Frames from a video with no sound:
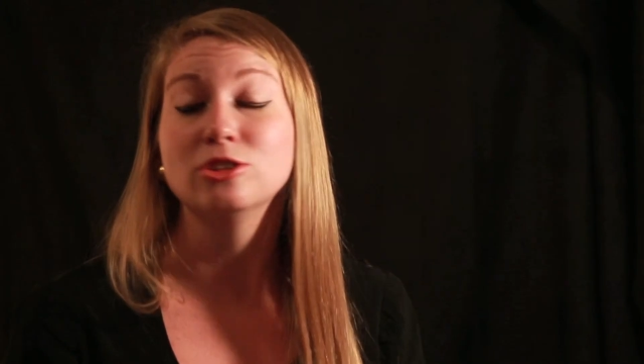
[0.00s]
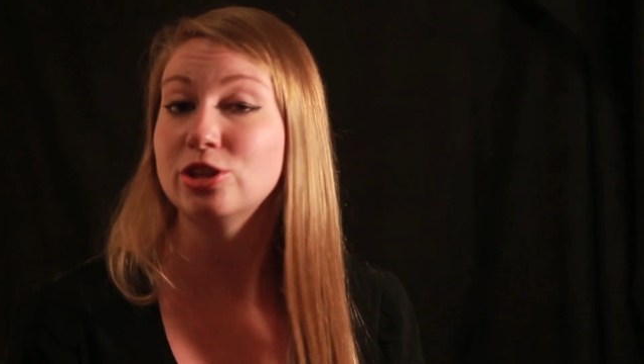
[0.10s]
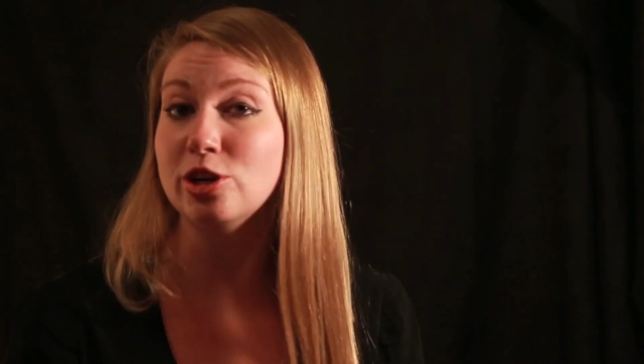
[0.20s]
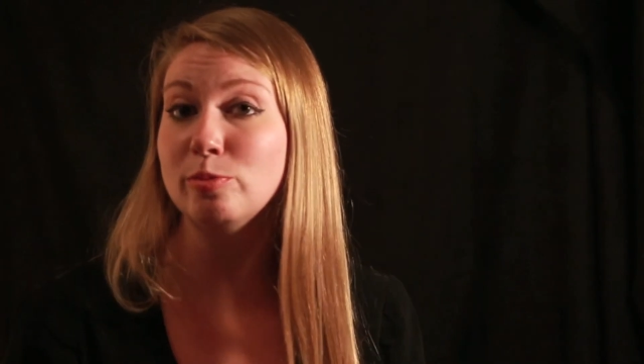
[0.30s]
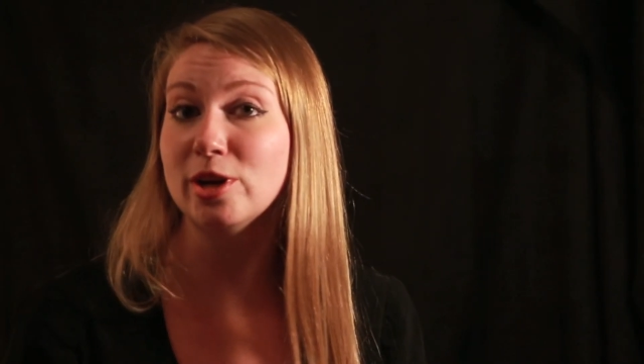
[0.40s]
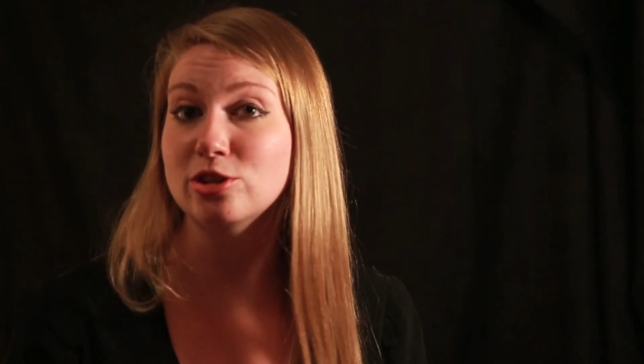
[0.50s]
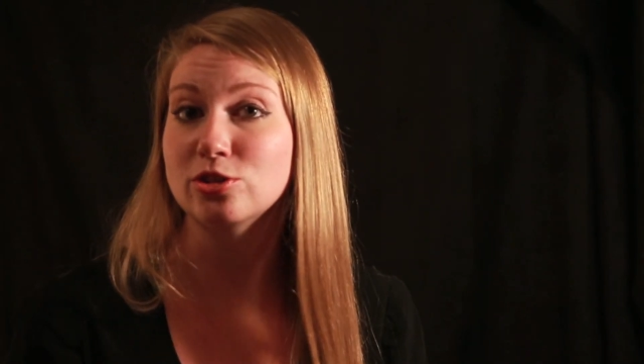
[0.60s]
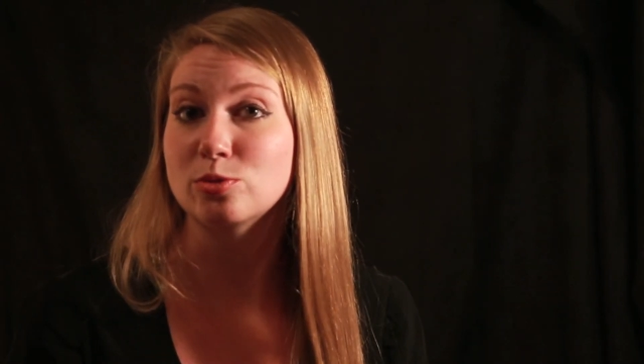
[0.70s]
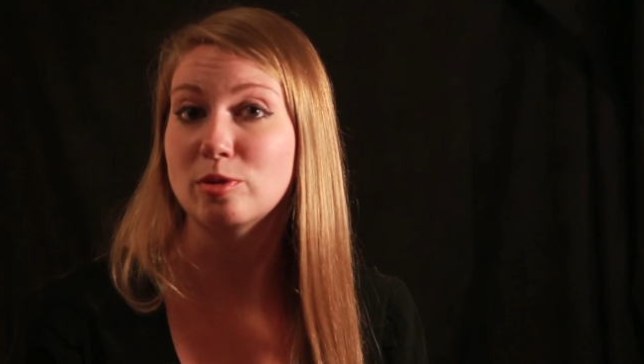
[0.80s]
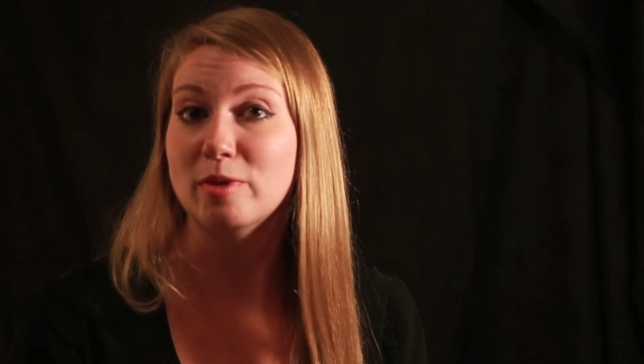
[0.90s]
Share your
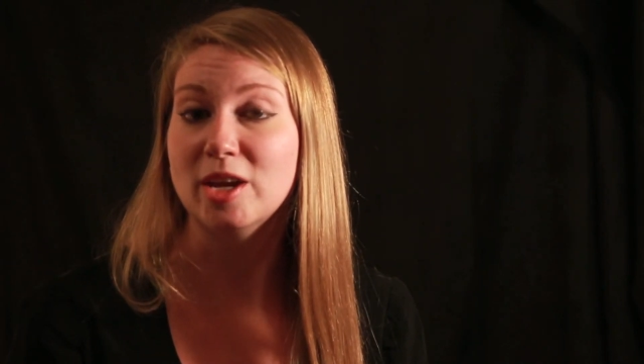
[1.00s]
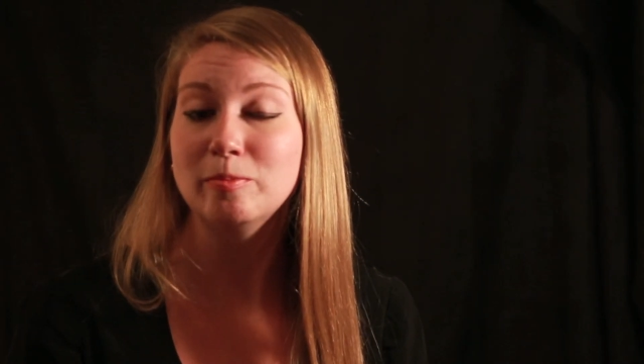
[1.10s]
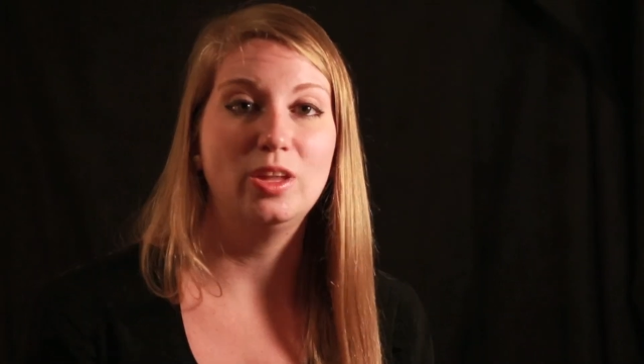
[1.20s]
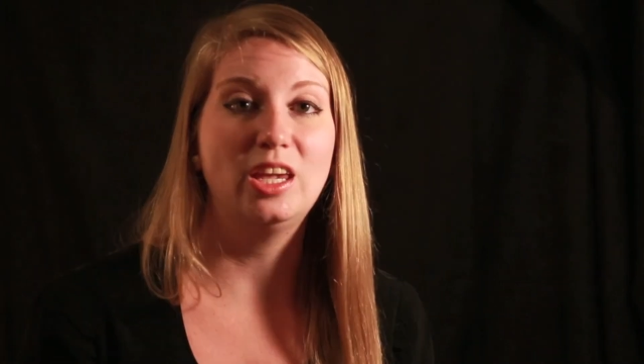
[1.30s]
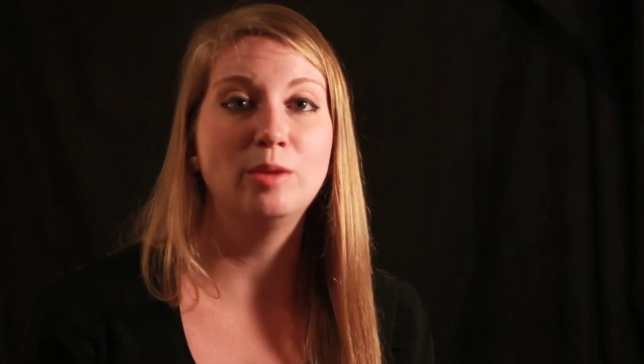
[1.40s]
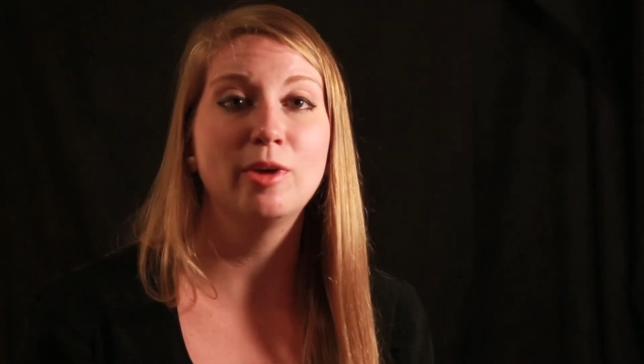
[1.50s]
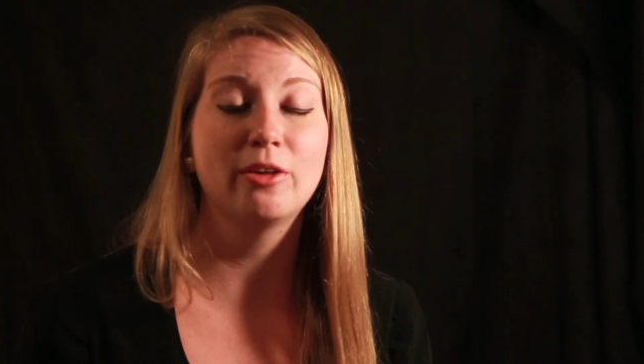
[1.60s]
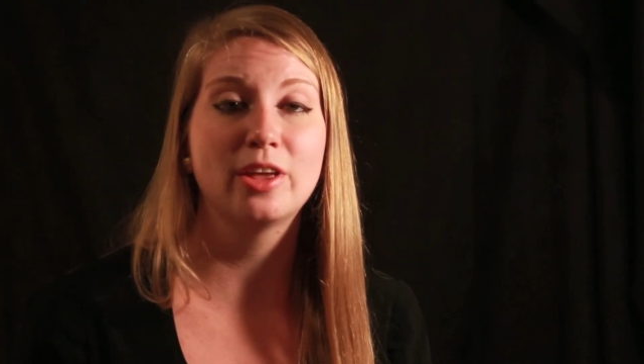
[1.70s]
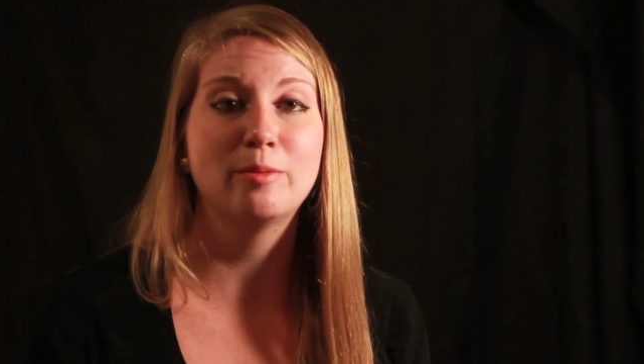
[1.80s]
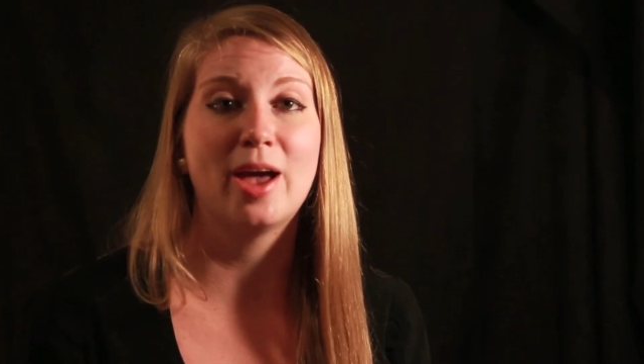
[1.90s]
pictures with me. Email
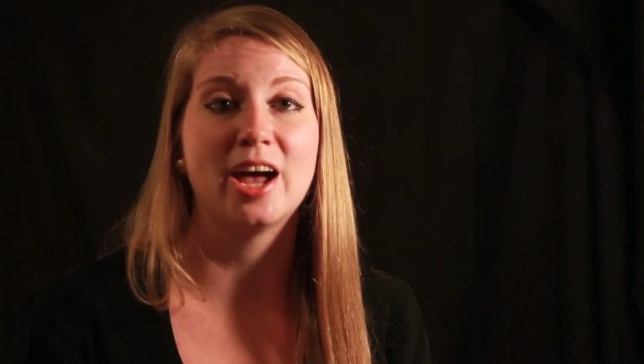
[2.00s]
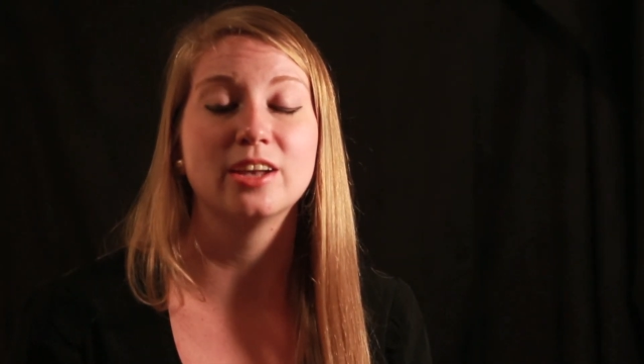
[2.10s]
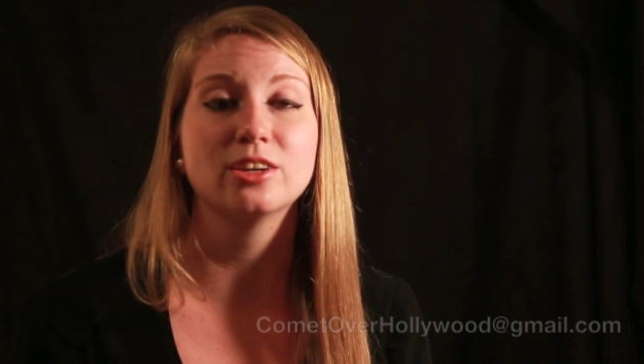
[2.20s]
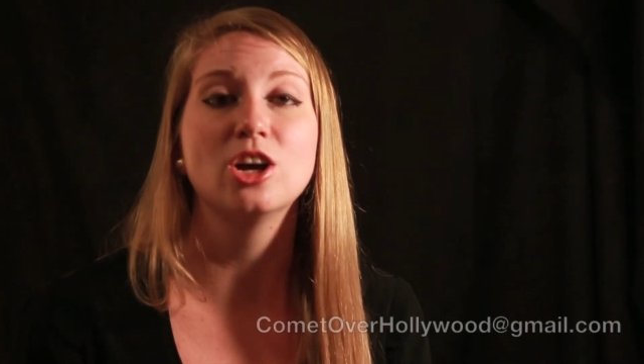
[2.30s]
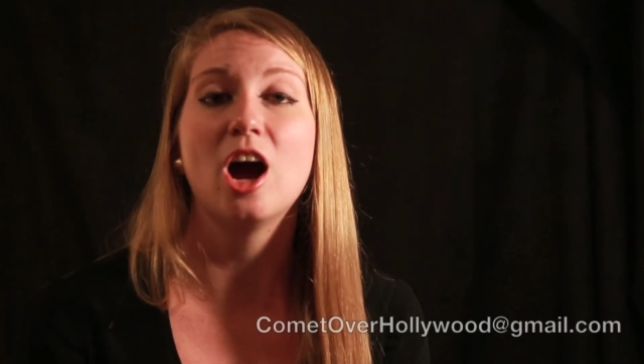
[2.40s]
them at